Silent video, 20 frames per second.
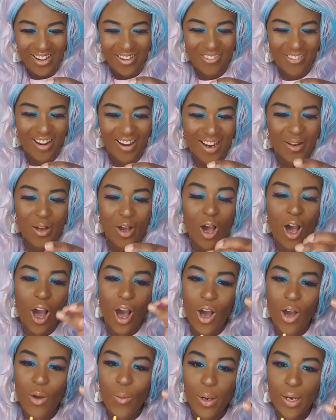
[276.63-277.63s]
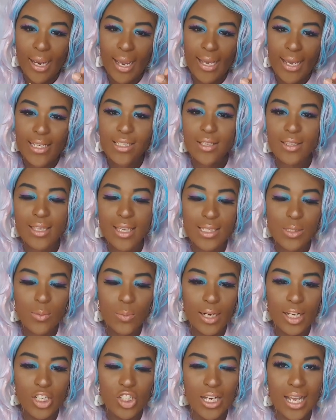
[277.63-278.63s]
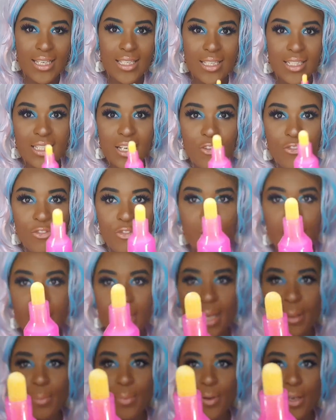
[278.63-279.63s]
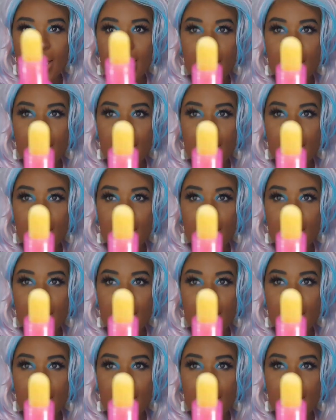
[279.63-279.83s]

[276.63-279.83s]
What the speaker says: Right. Oh, okay. So this one actually has a different nib.